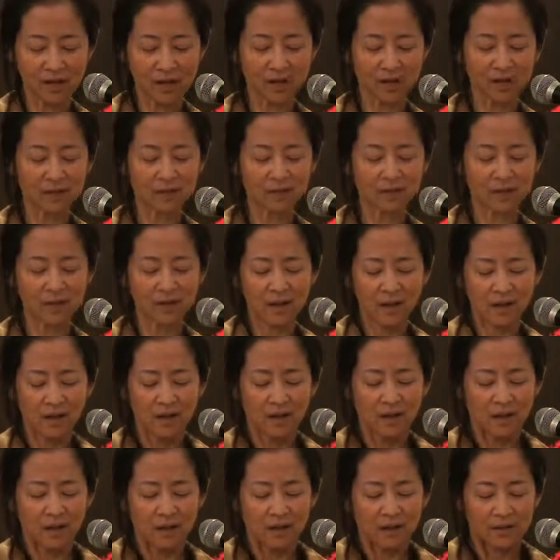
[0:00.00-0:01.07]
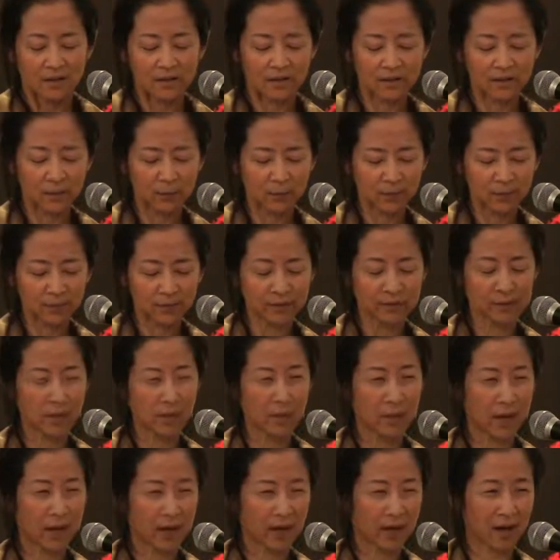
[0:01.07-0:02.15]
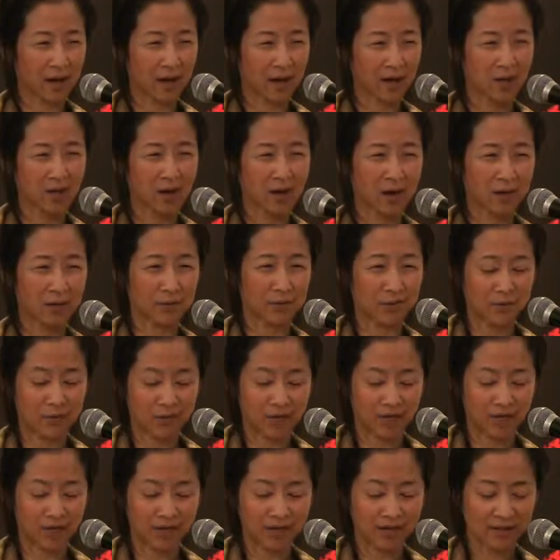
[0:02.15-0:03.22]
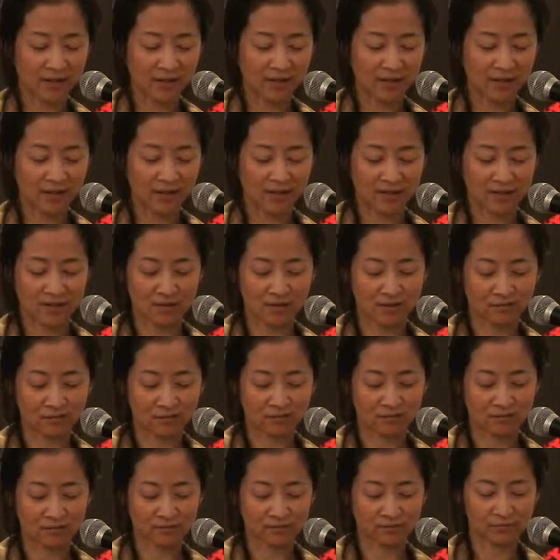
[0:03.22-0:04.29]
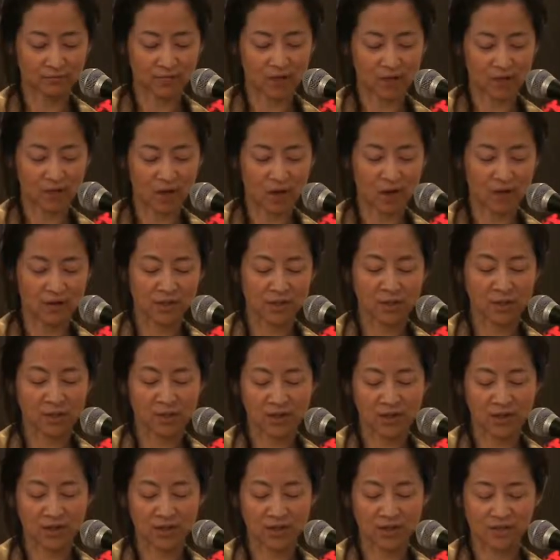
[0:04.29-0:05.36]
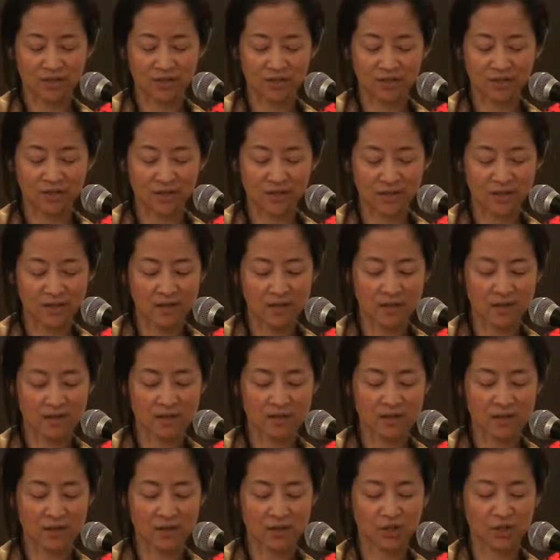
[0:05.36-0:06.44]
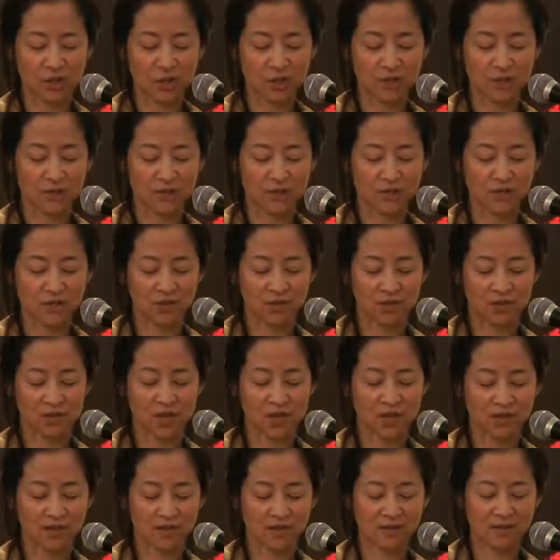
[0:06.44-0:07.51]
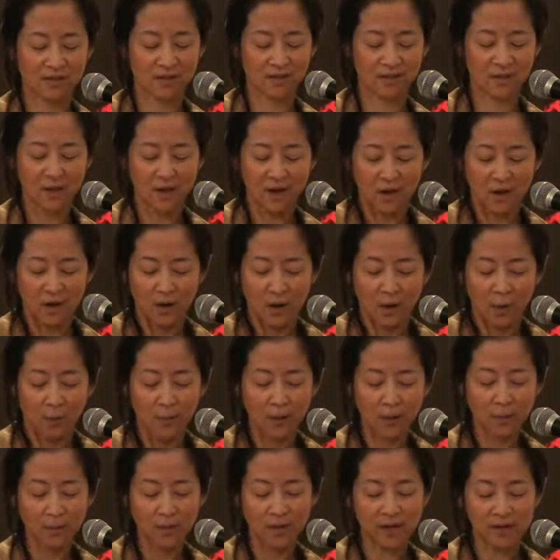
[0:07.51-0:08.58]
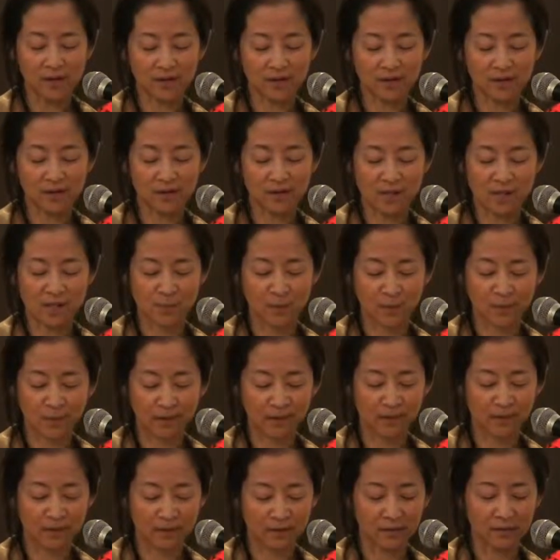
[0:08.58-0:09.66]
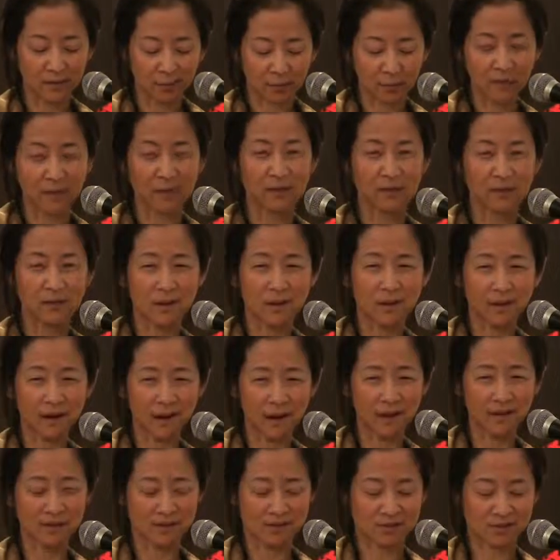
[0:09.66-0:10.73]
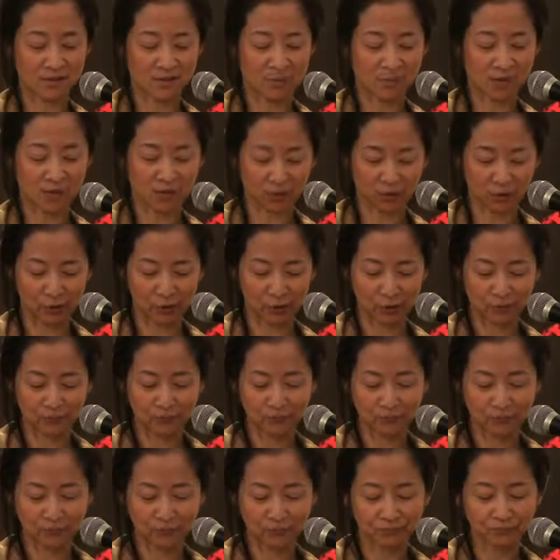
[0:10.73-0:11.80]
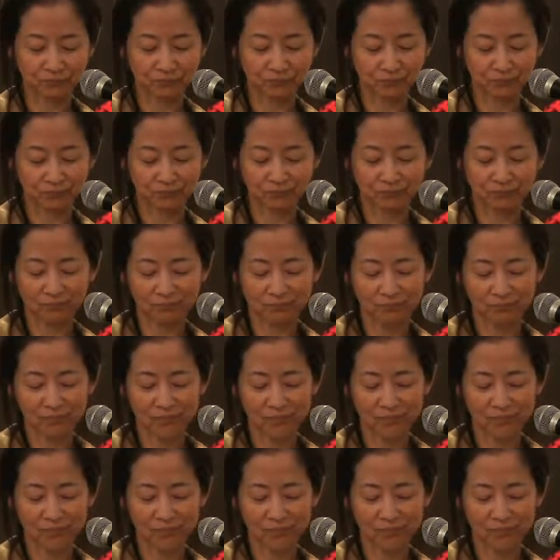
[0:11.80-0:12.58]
And did they really grow hair on their chests? Charles blushed and said he could not show us his chest, and we blushed and explained that we had not asked him to.